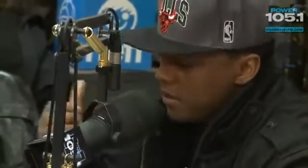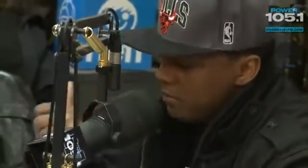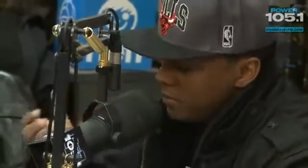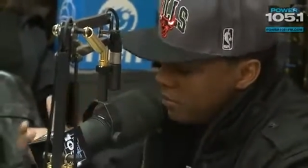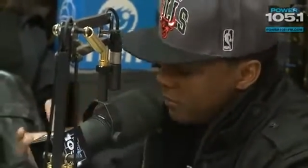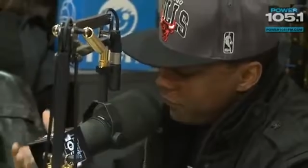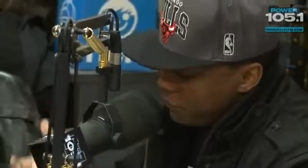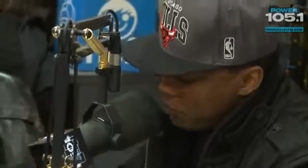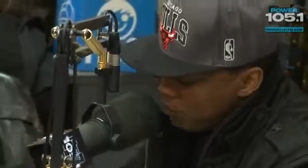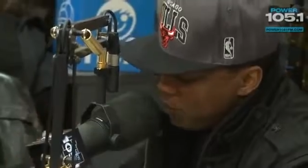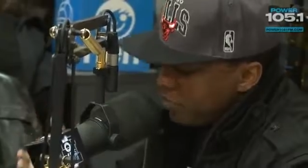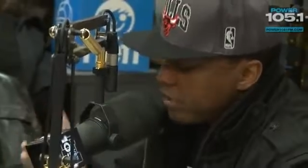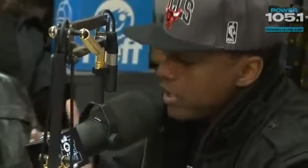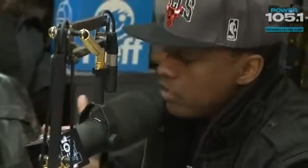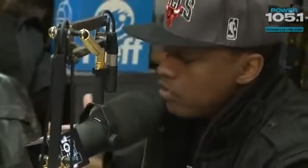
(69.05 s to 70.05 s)
But if you
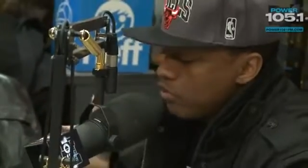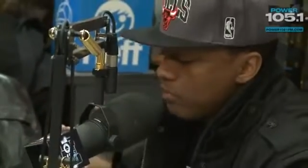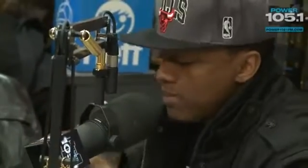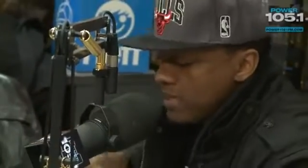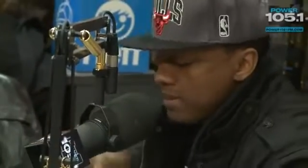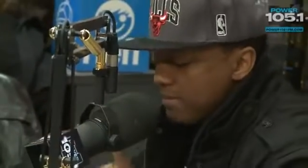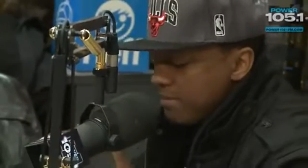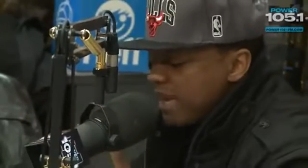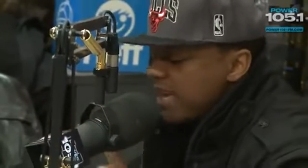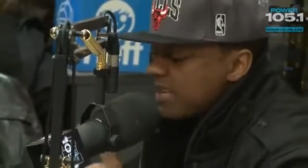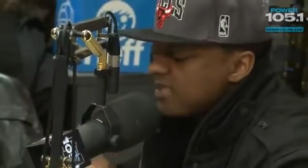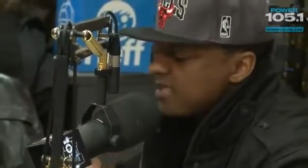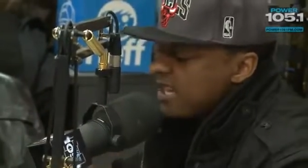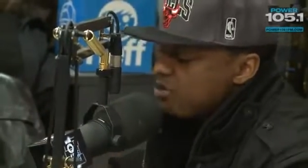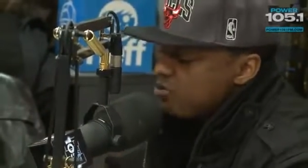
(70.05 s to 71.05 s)
pray, you'll be
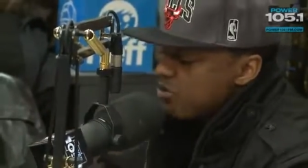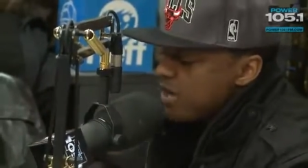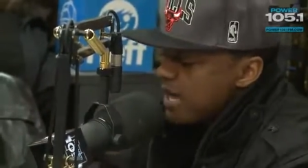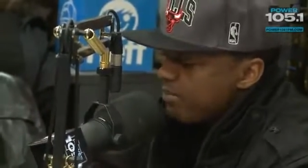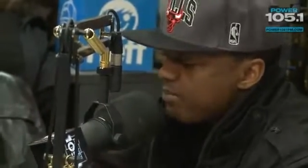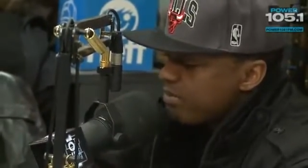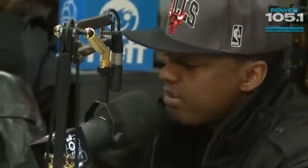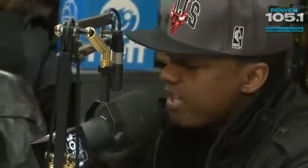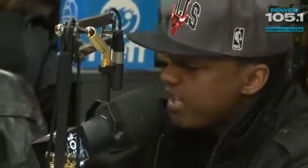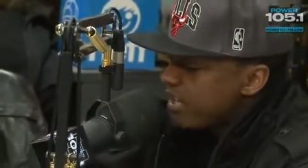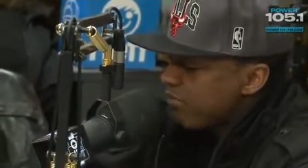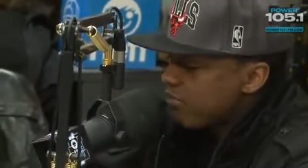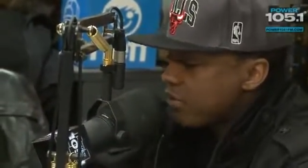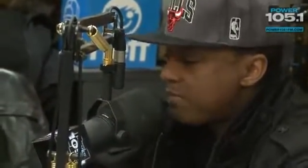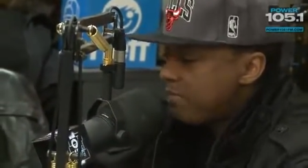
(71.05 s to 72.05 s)
amazed how you comprehend
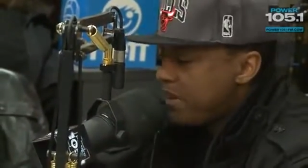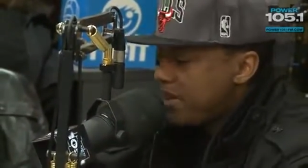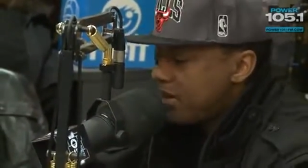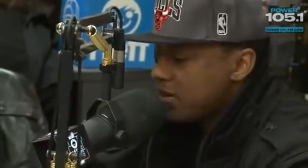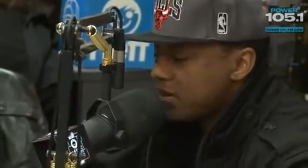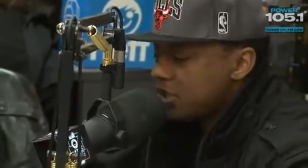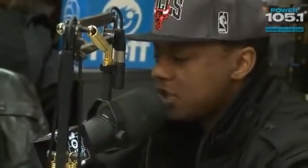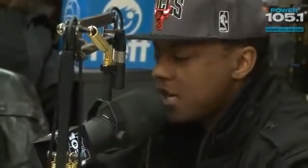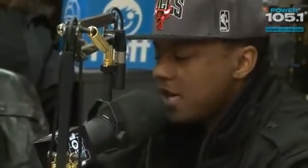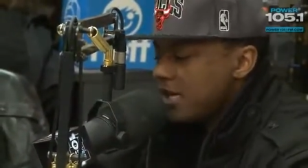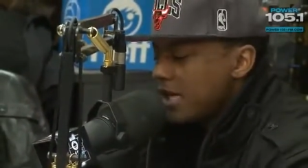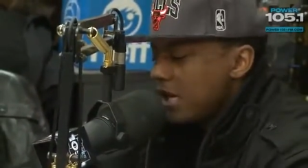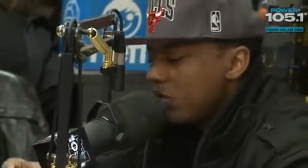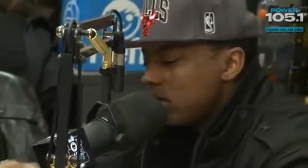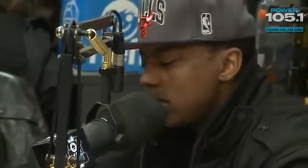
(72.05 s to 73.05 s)
every page.
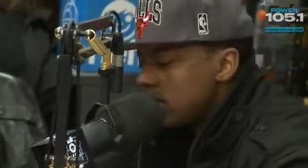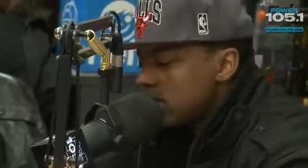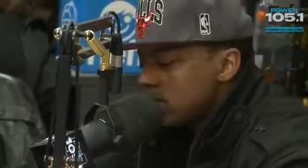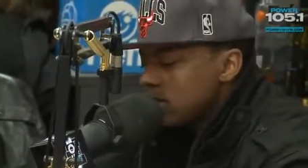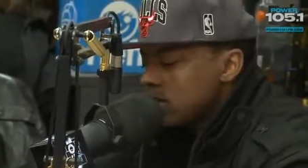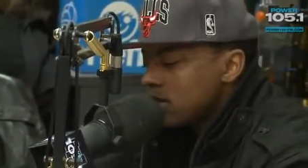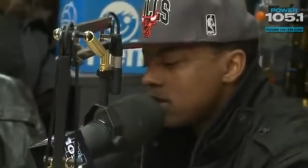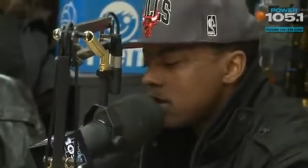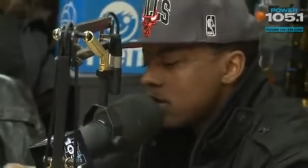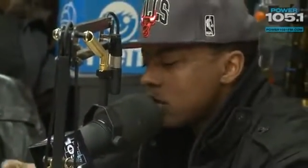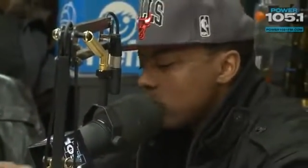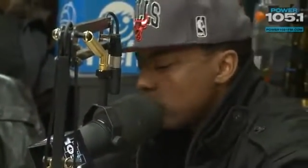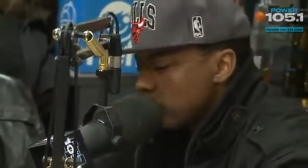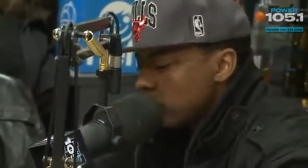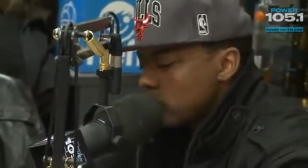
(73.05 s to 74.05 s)
Now, Easter,
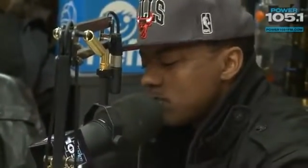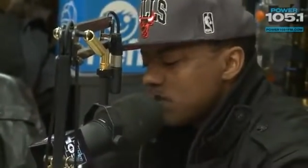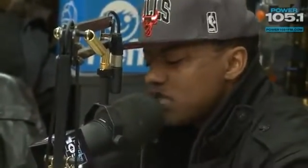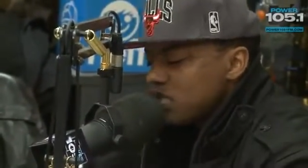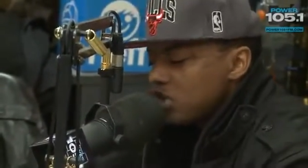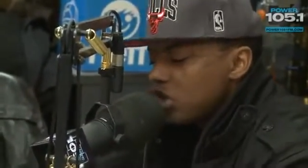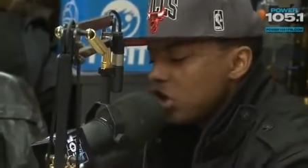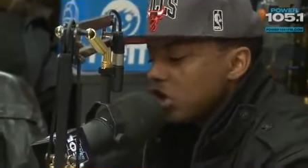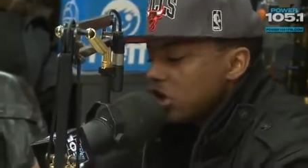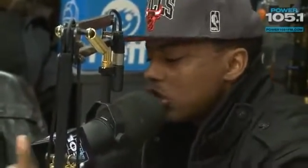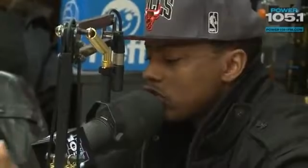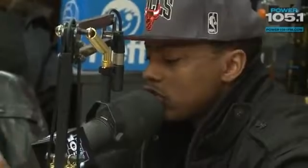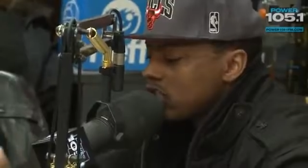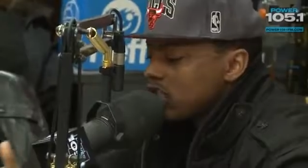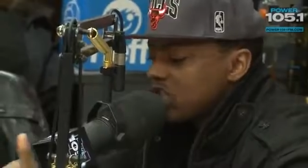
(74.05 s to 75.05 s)
Christmas, and all the
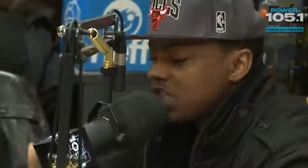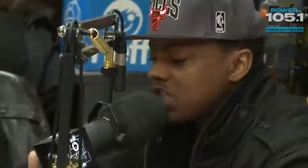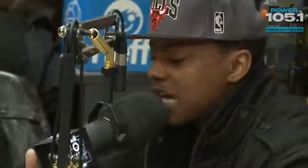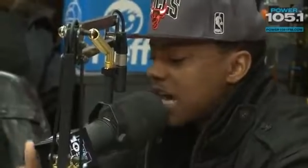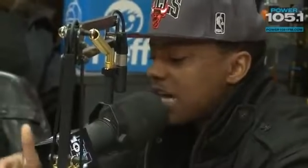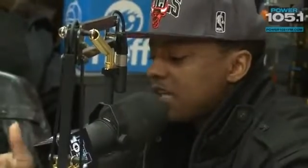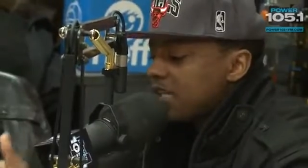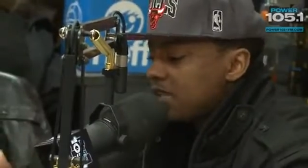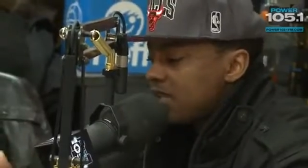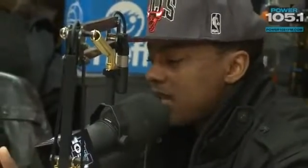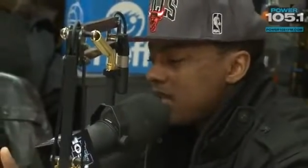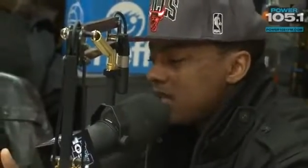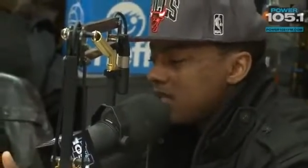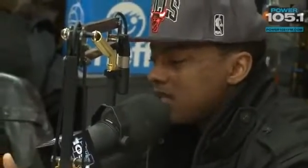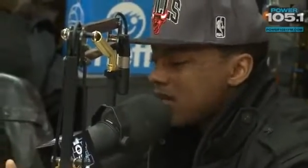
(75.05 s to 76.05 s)
Christian
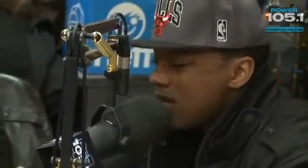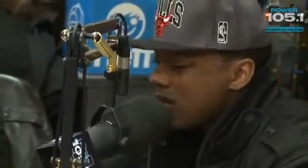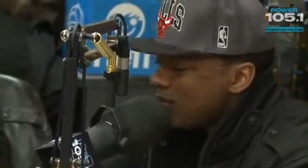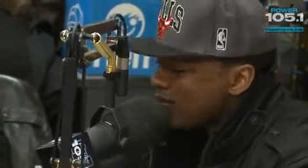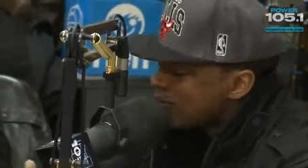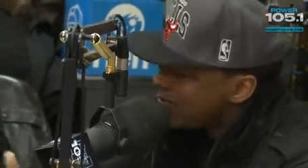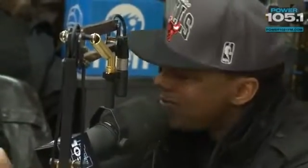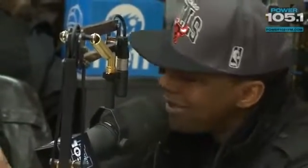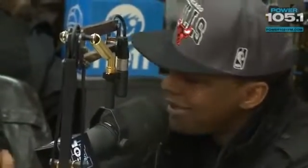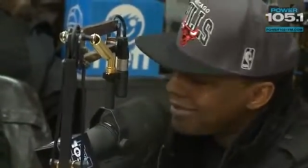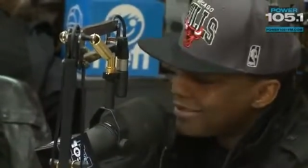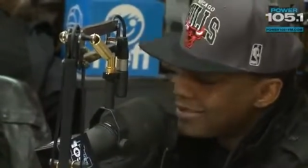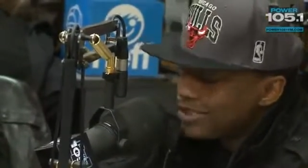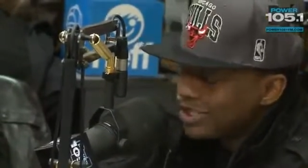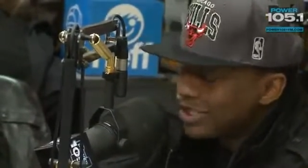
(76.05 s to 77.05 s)
holidays was made
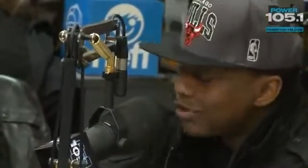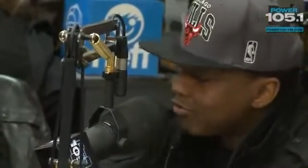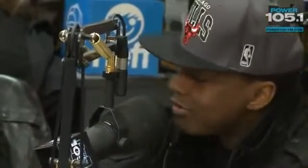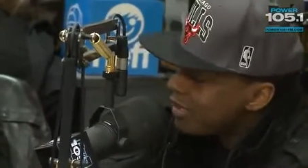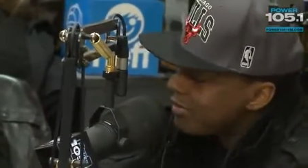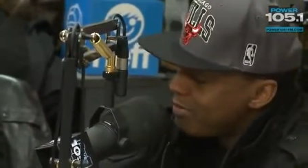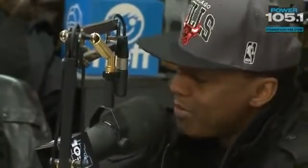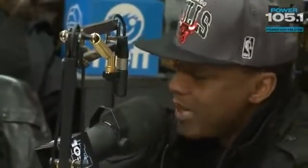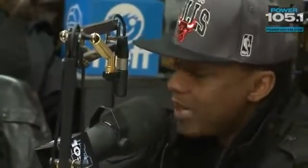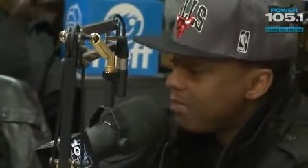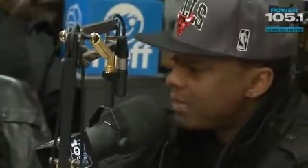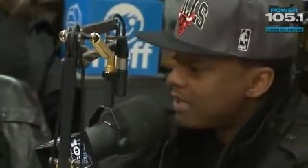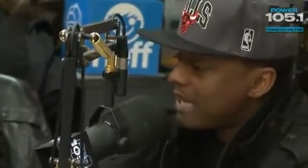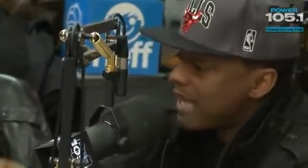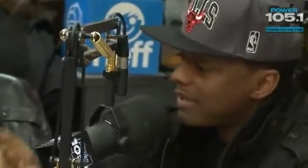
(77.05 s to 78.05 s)
to generate
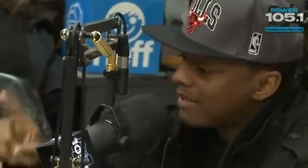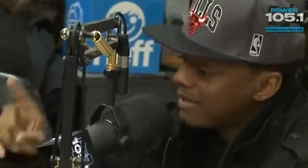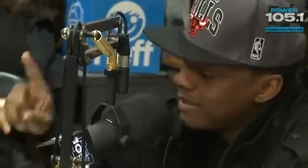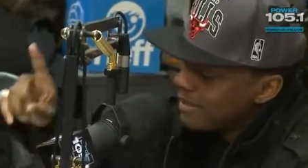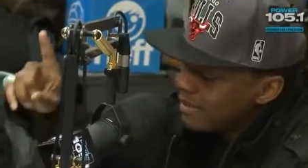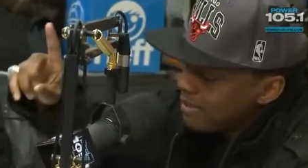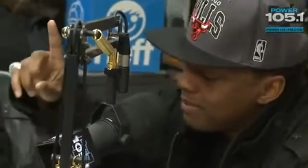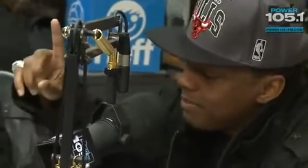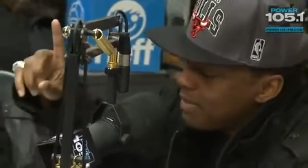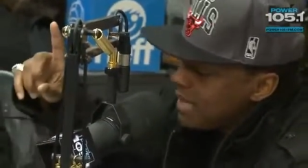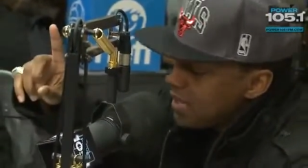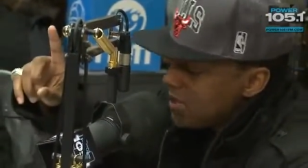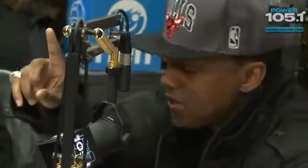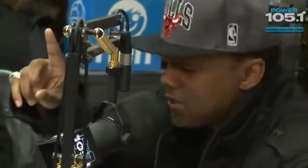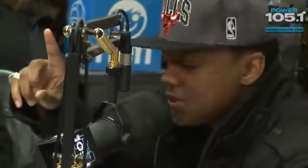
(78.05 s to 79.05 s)
paper, not to get a
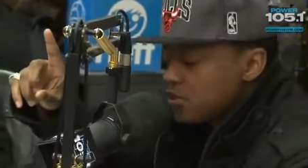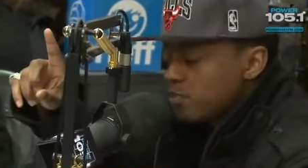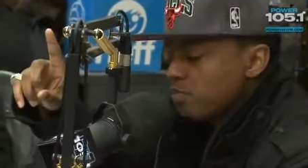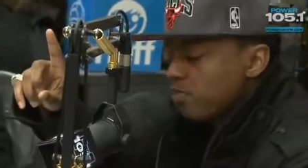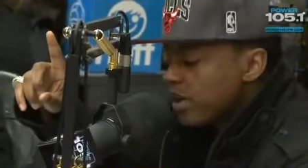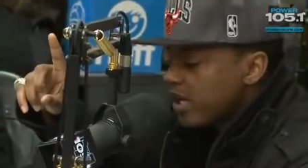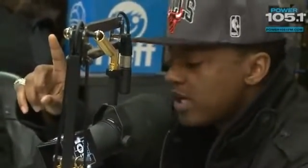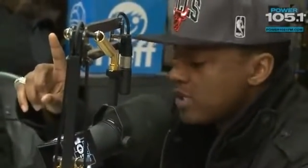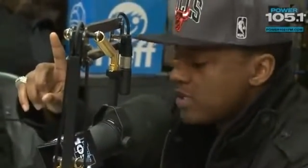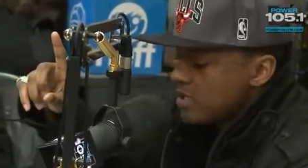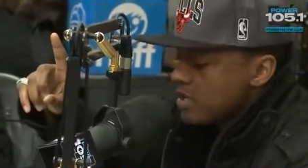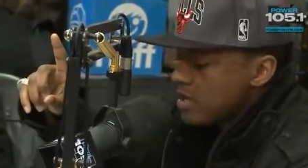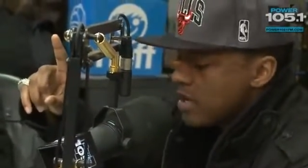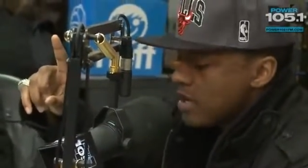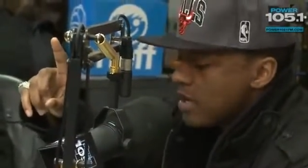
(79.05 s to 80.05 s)
maker his praise.